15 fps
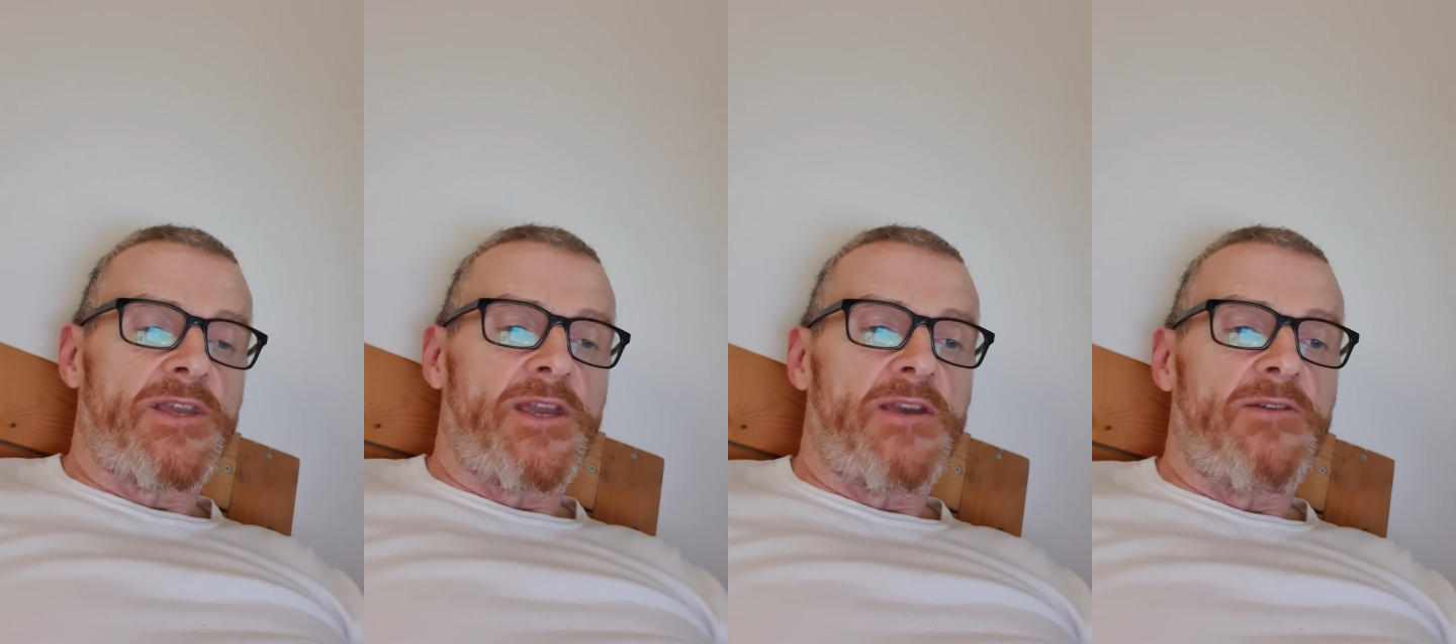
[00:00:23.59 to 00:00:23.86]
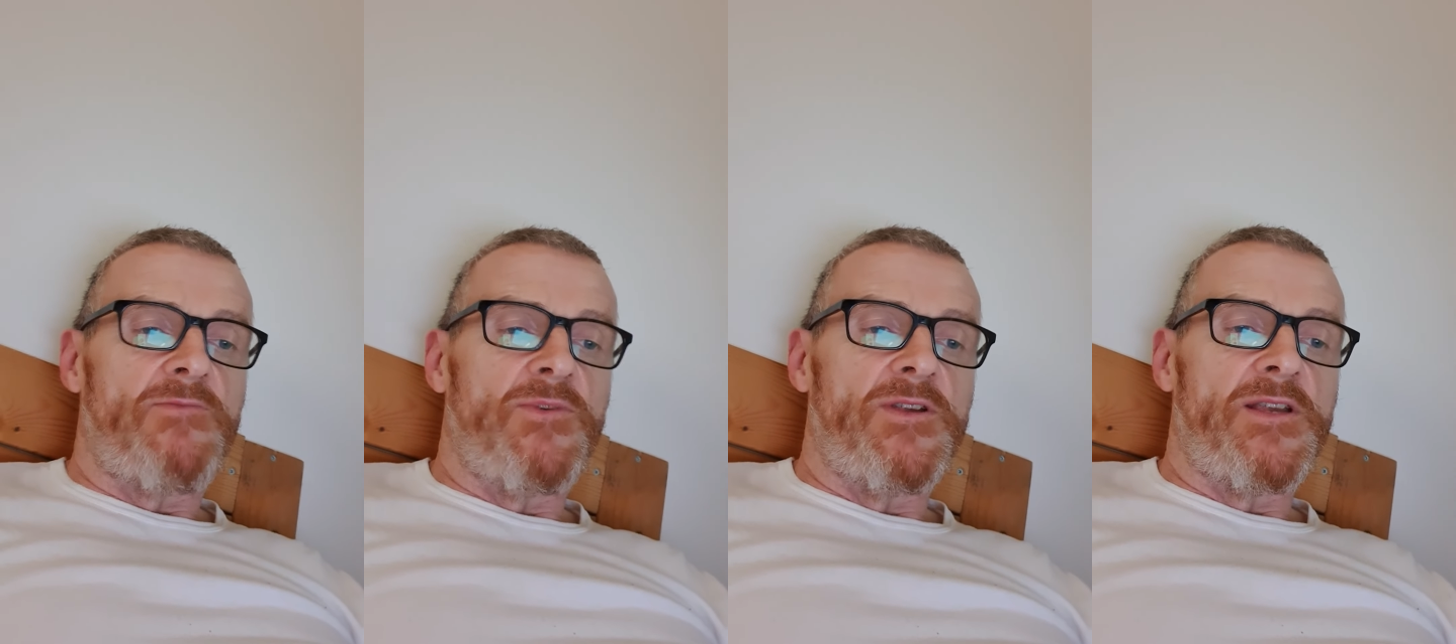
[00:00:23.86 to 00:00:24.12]

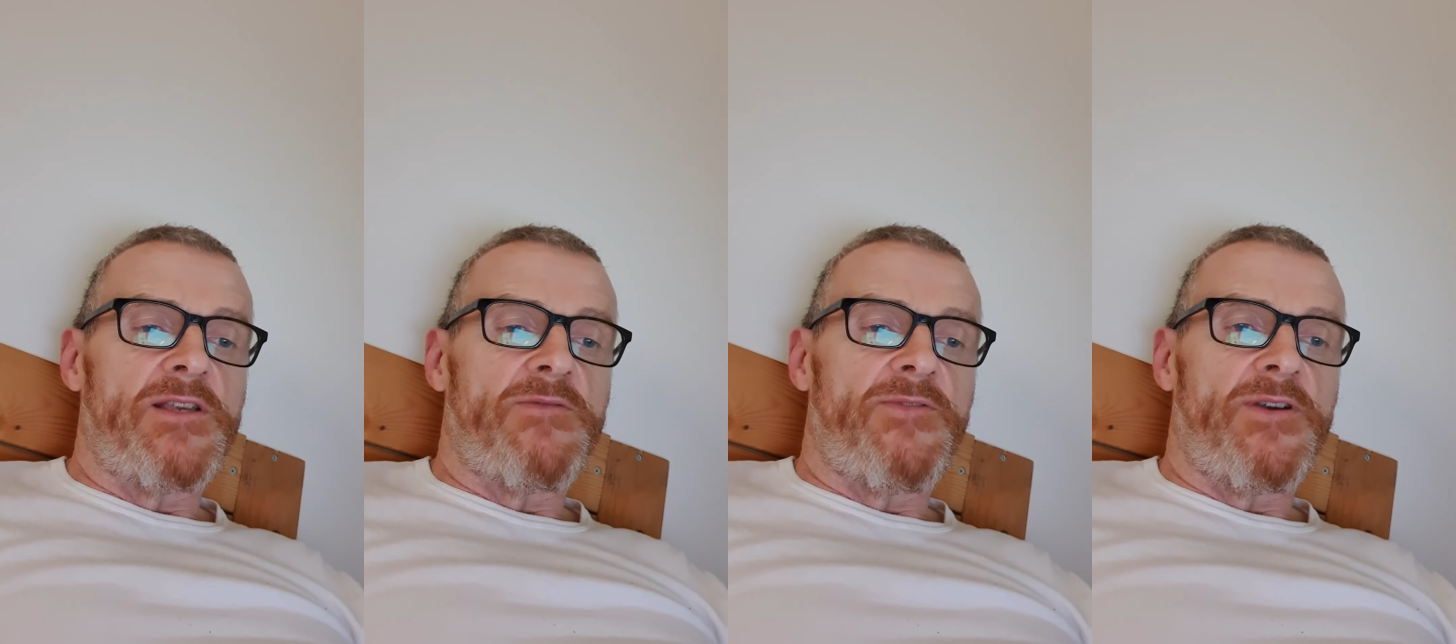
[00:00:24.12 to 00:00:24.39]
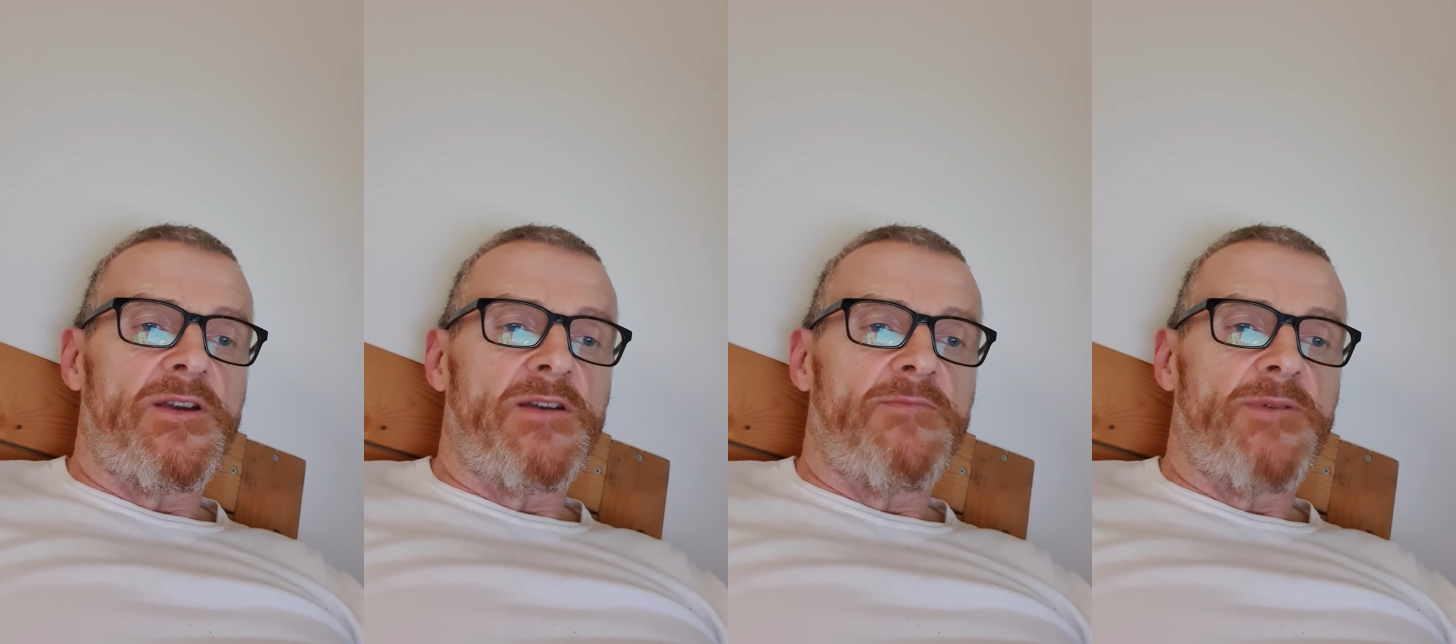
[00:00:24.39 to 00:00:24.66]
that we need to
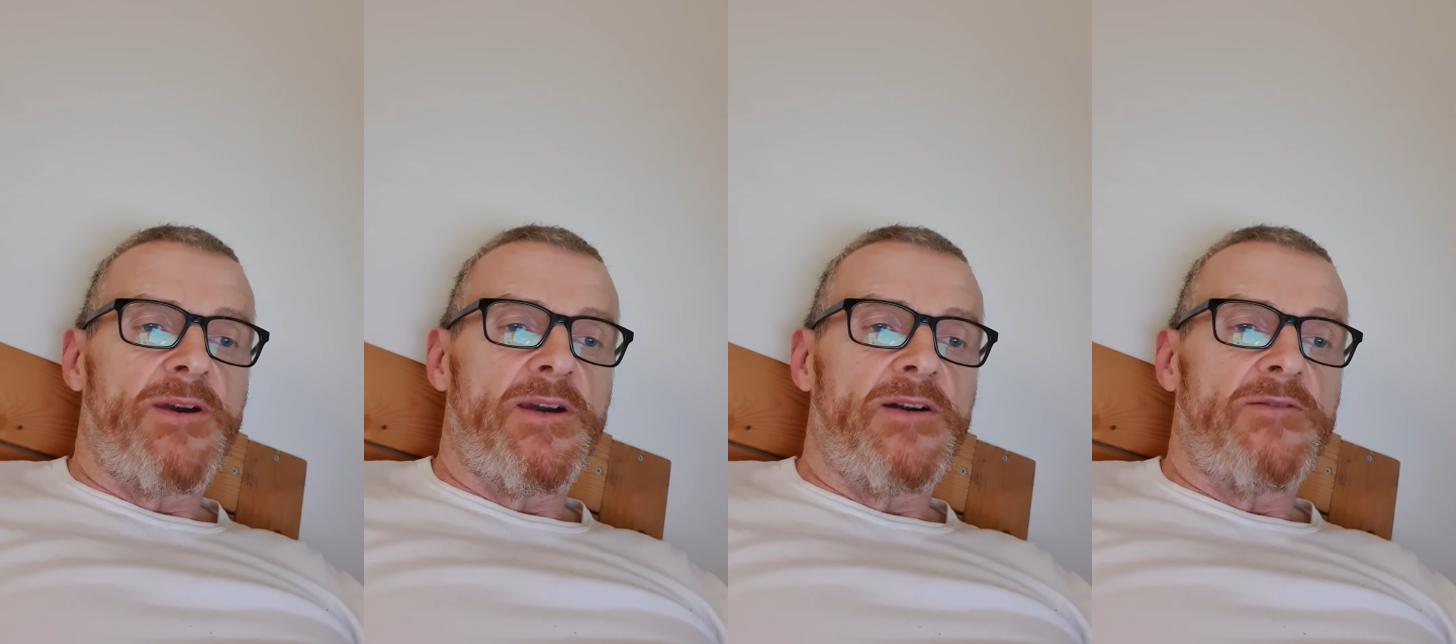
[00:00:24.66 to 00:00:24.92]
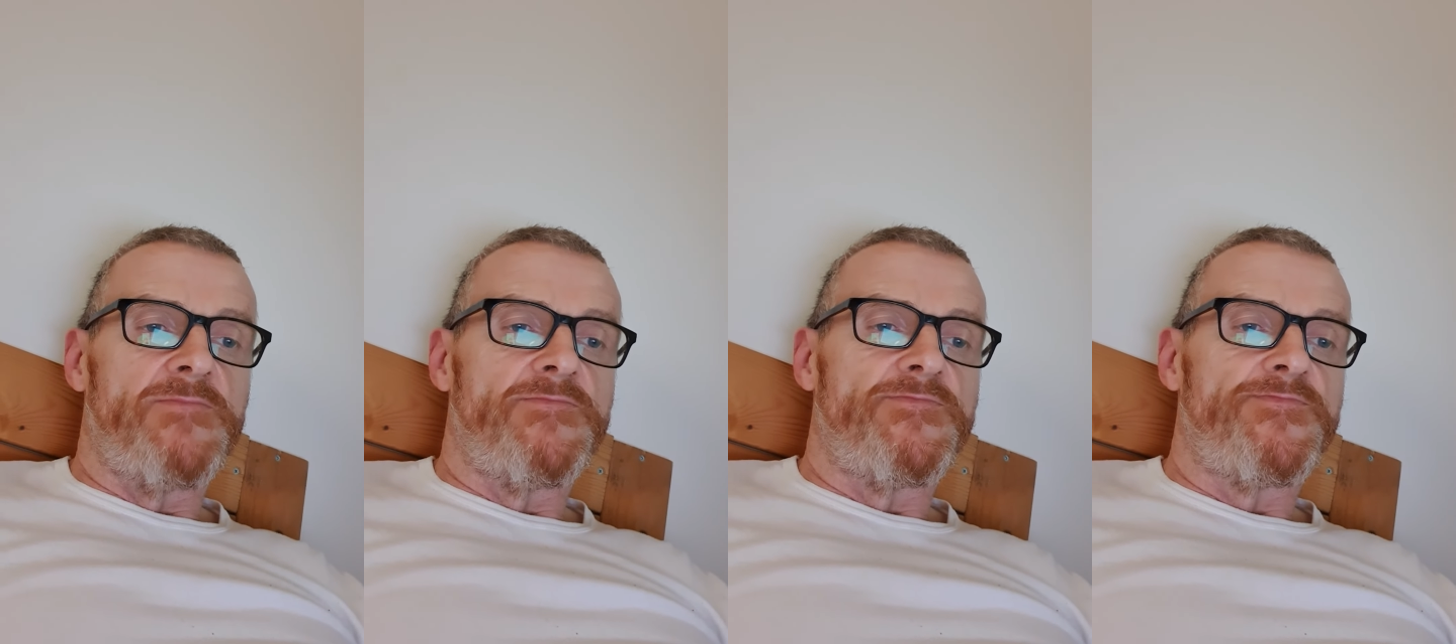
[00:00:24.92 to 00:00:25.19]
think about.